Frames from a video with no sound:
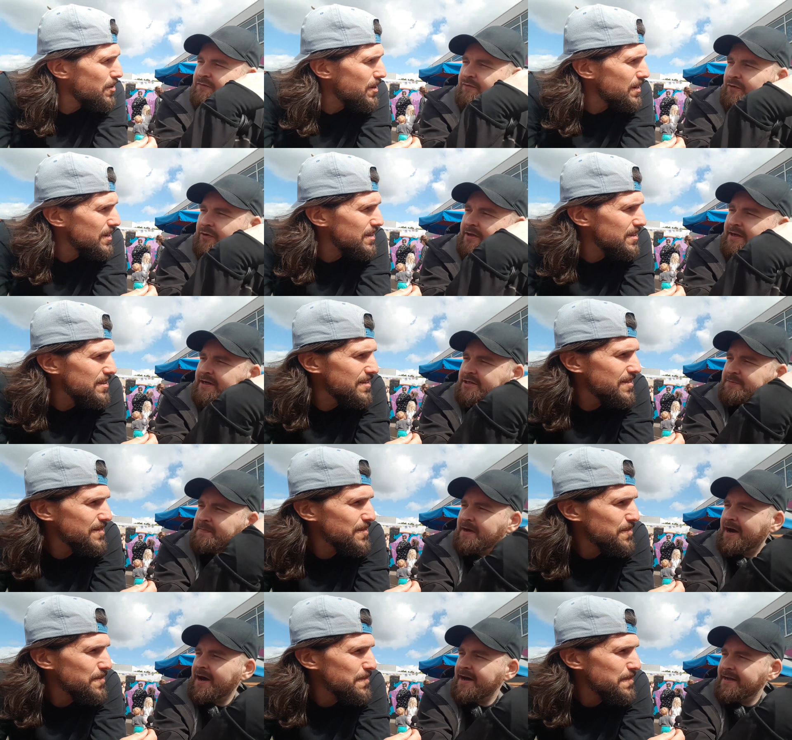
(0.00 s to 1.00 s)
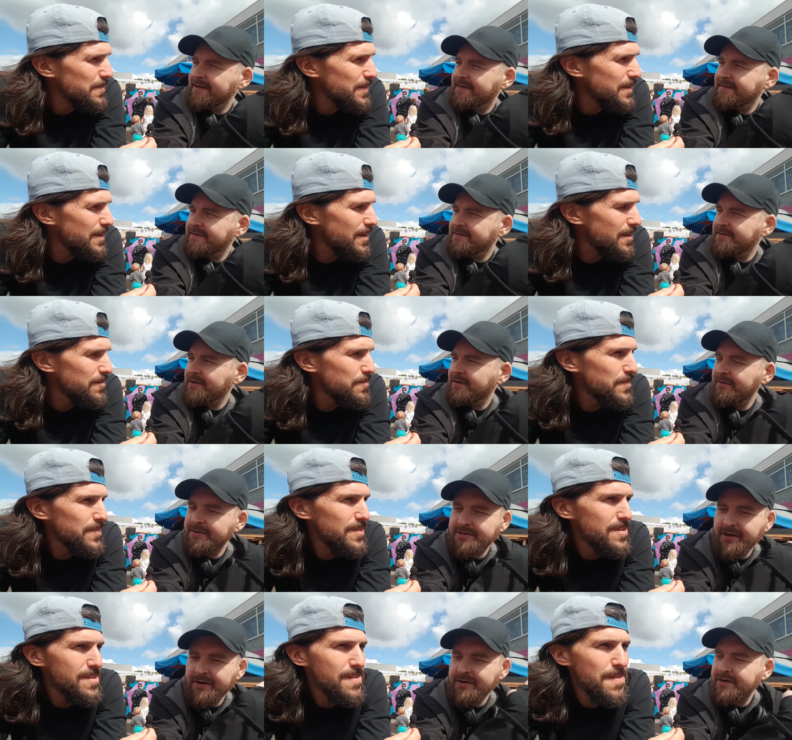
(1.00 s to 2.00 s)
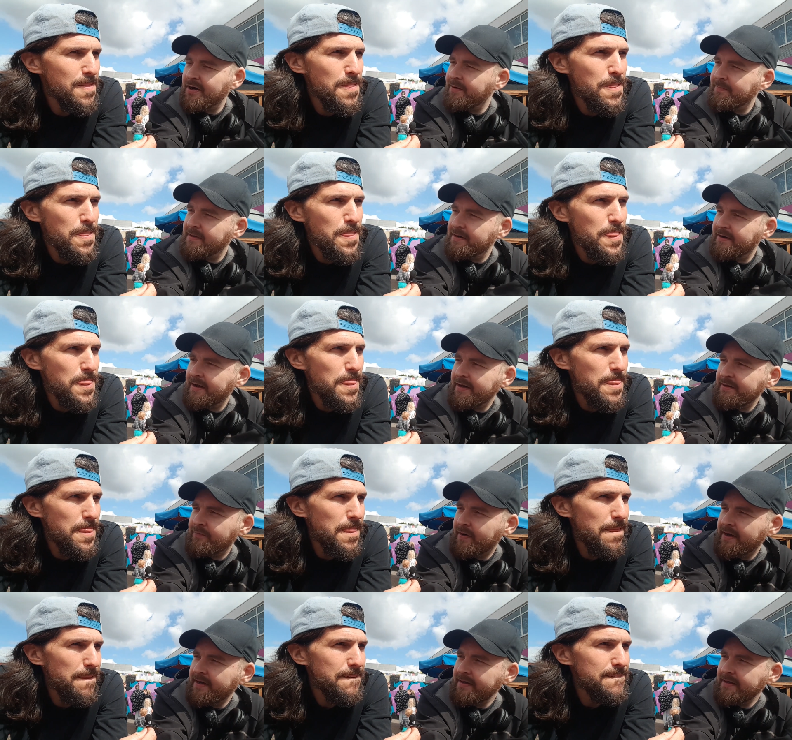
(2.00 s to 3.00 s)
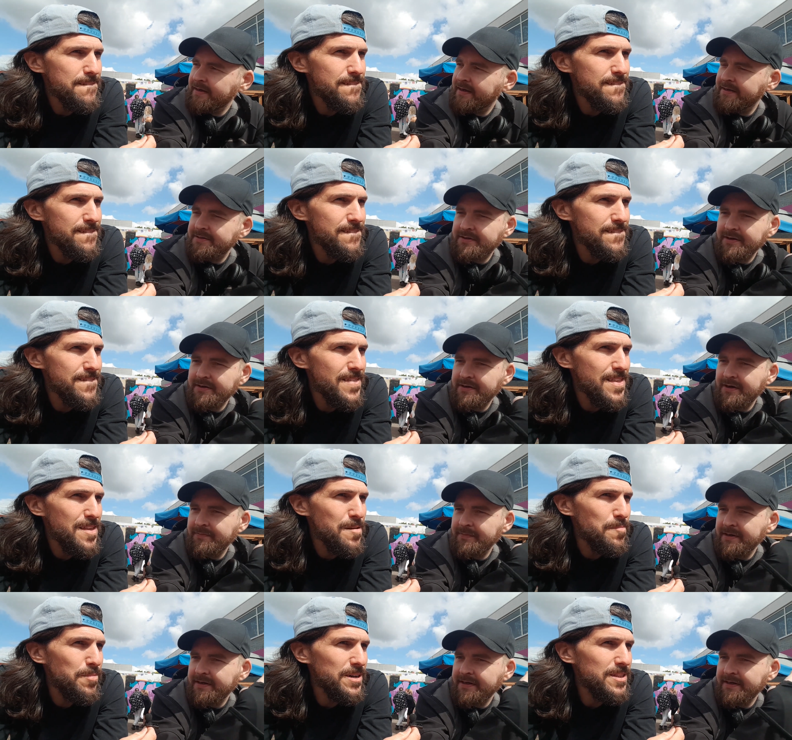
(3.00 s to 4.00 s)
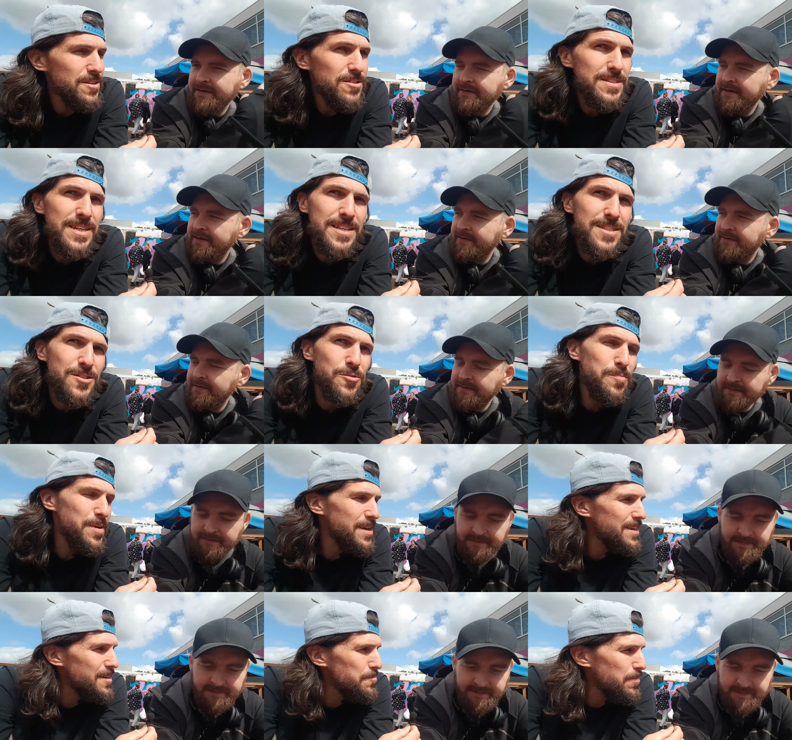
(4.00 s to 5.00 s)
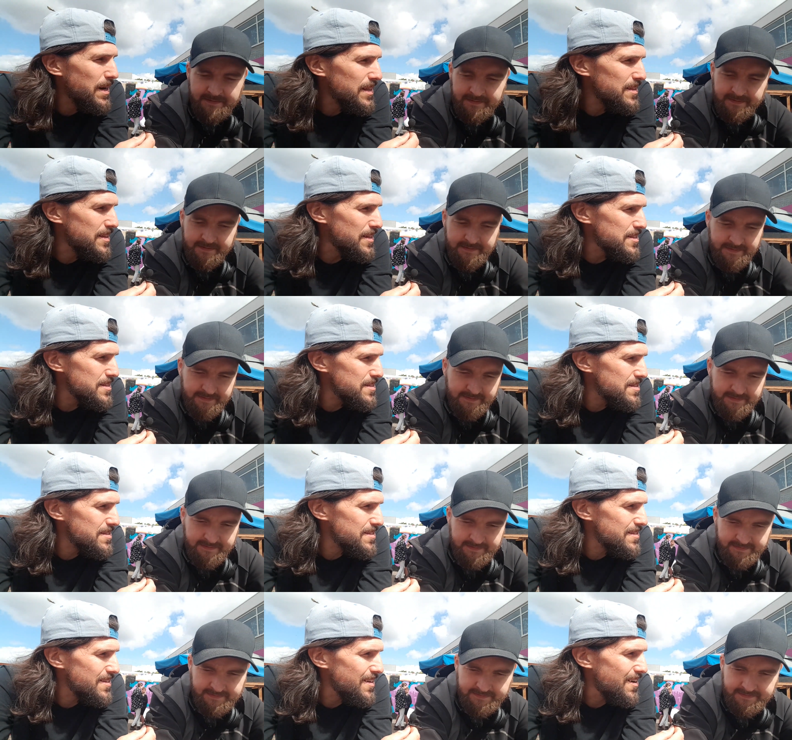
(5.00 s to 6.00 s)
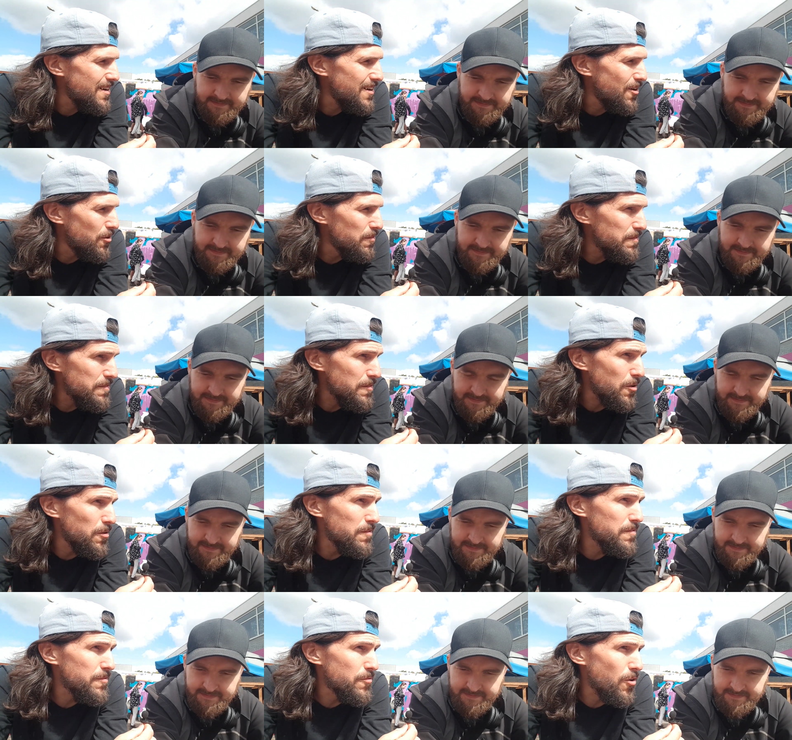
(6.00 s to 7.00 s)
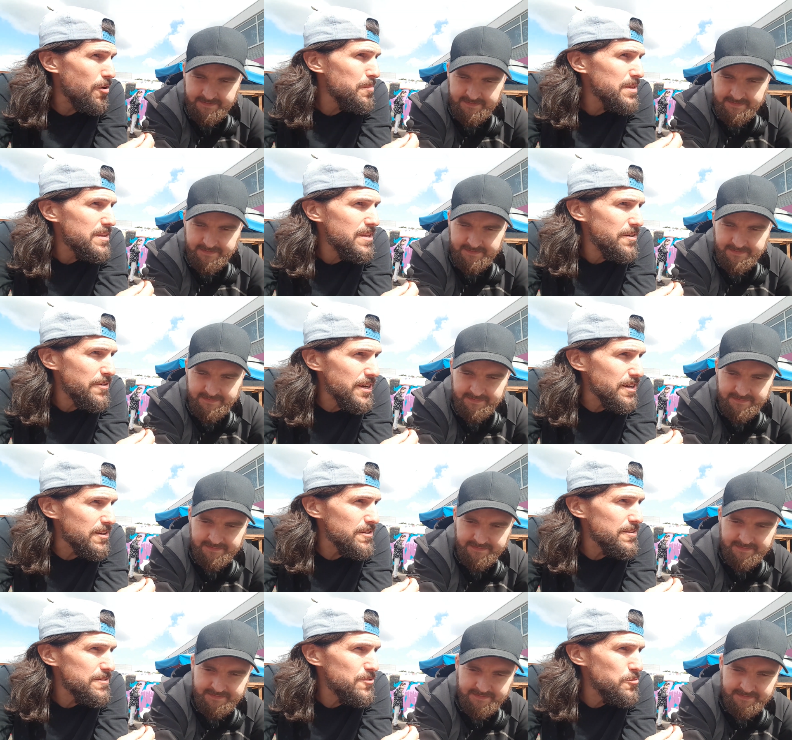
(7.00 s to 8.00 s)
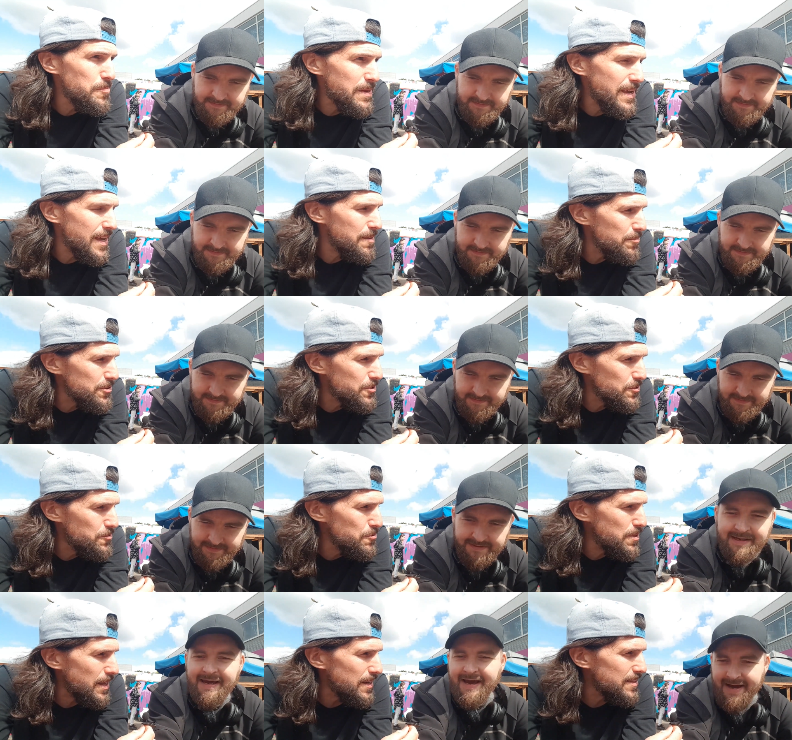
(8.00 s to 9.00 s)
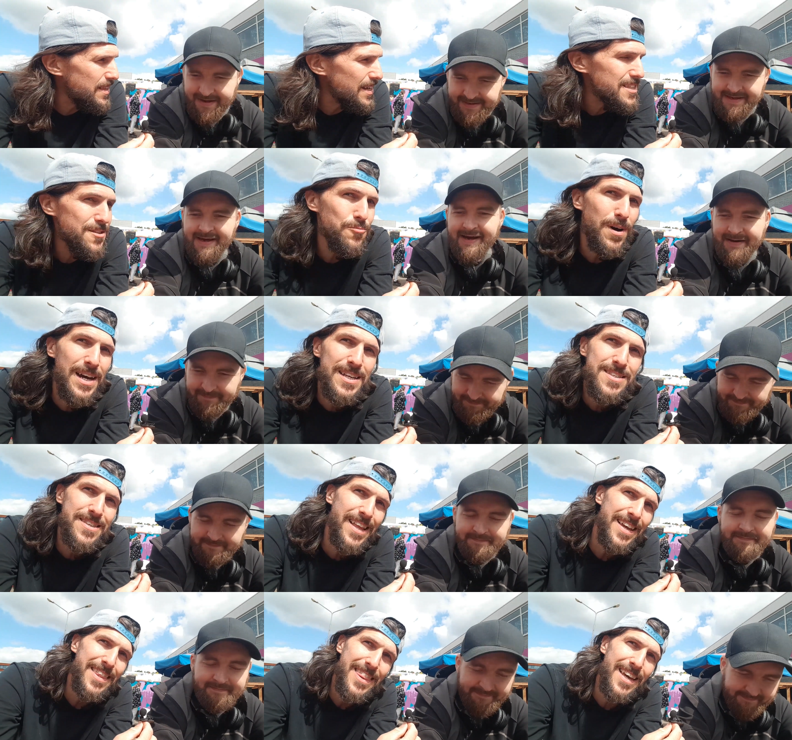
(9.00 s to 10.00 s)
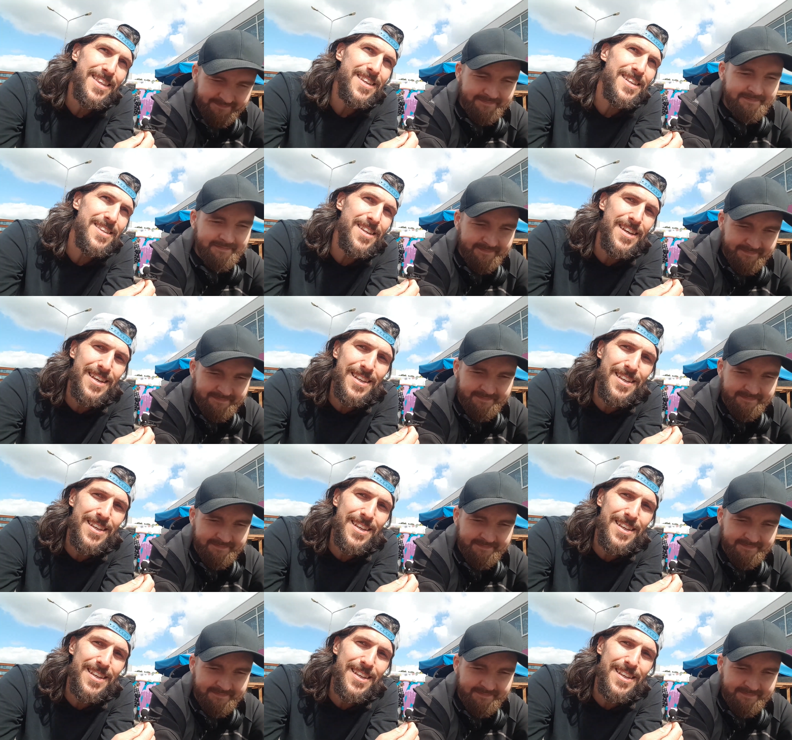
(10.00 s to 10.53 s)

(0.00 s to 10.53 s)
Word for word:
Speaker 1: four
Speaker 2: years behind. Yeah. So it's going to come here anyway, and it's going to come here. But in, there needs
Speaker 1: to be an abundance of, of raw material to be able to do yeah, that. That's yeah. why it's like that in the,